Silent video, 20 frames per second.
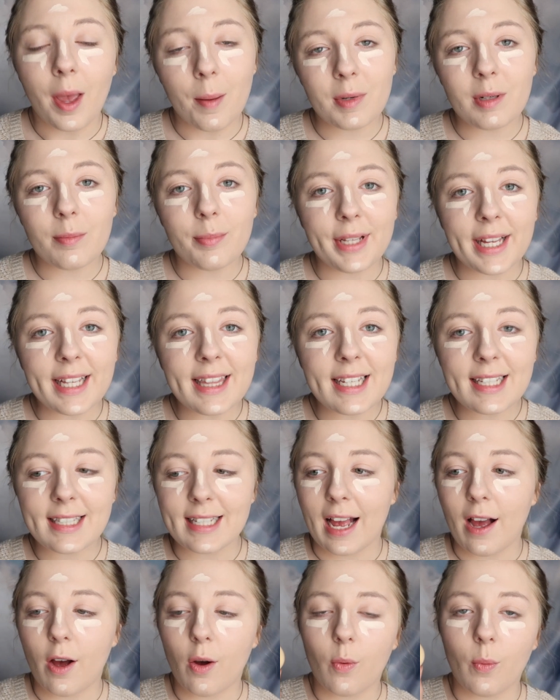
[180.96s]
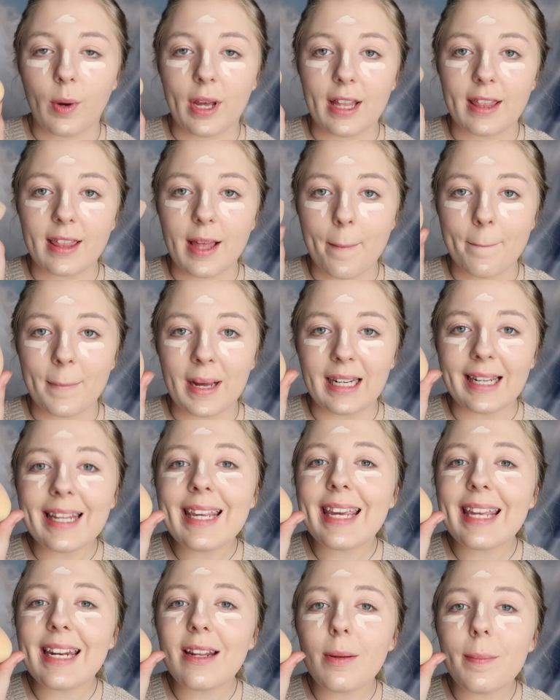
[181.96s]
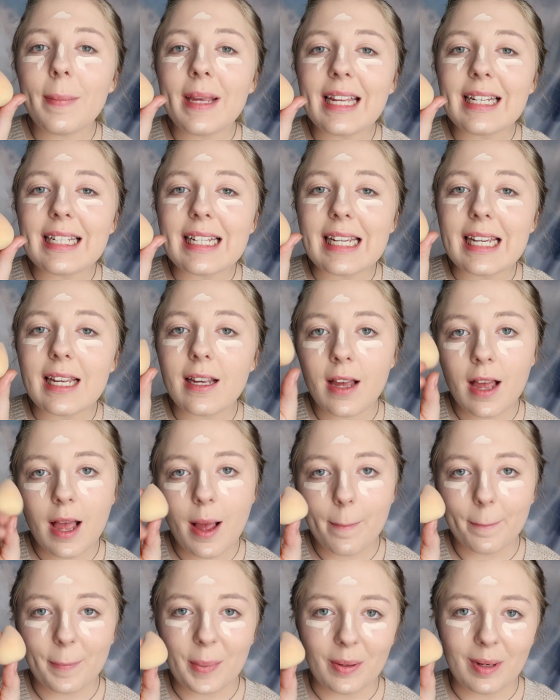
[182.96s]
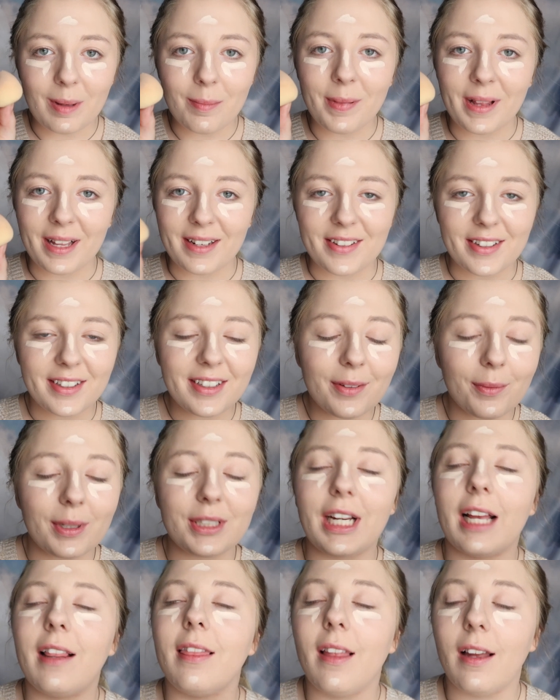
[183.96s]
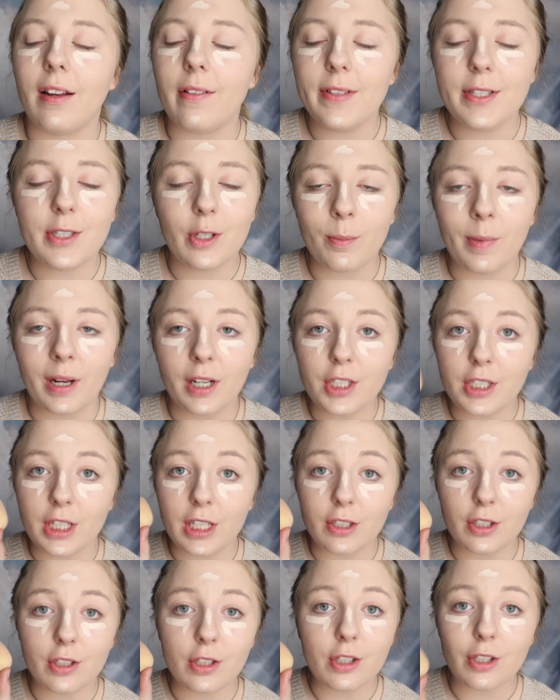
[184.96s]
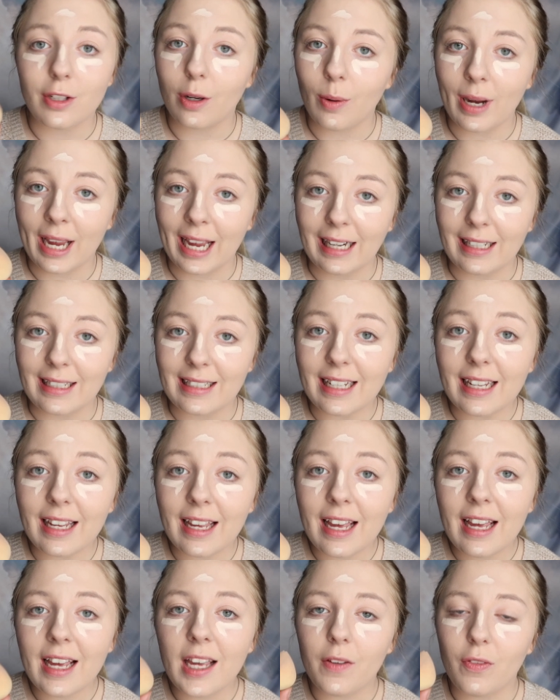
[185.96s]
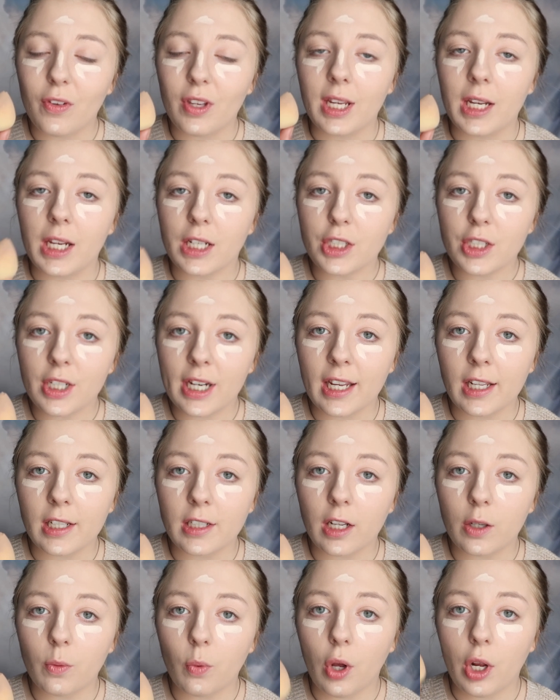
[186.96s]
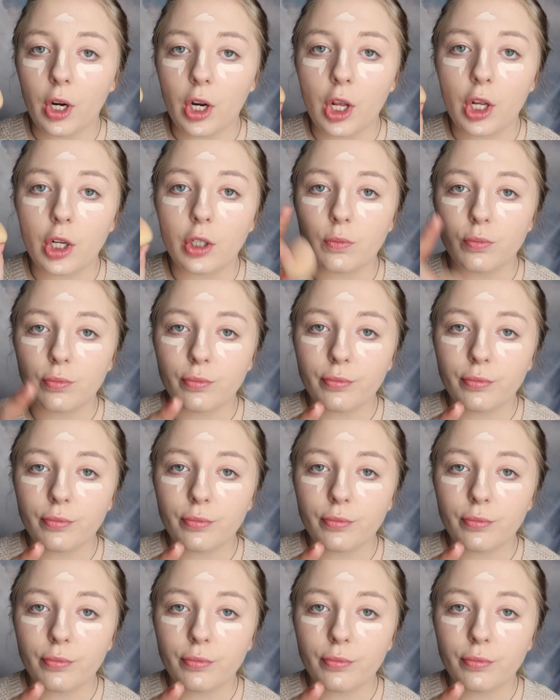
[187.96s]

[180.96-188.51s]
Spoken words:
I'm gonna blend this out with my little bitty beauty blender, which I love so much. These are so handy if you can get your hand on one.